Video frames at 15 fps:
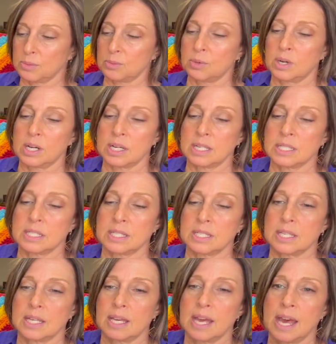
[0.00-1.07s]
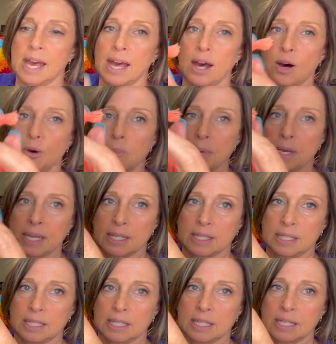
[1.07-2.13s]
was how
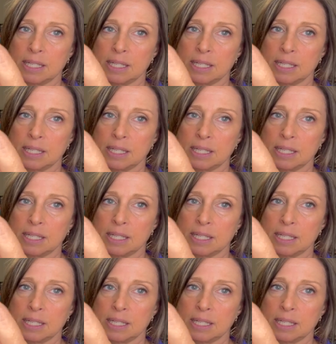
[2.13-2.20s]
badly